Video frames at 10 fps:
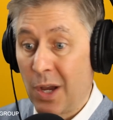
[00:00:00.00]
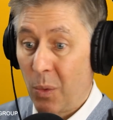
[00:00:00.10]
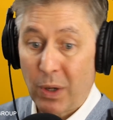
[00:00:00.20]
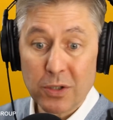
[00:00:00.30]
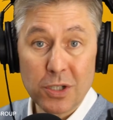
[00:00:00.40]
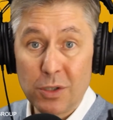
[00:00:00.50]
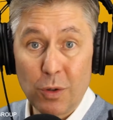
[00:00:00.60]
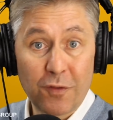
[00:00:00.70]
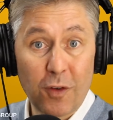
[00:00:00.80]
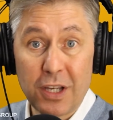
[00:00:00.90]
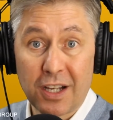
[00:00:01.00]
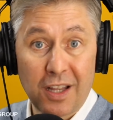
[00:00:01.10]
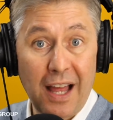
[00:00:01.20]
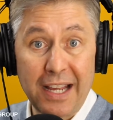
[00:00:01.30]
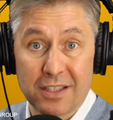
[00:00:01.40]
Why don't you do it for your
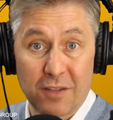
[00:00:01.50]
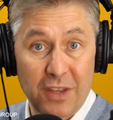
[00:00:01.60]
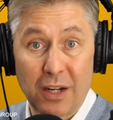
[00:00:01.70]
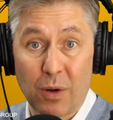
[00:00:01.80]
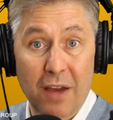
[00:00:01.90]
clients if they don't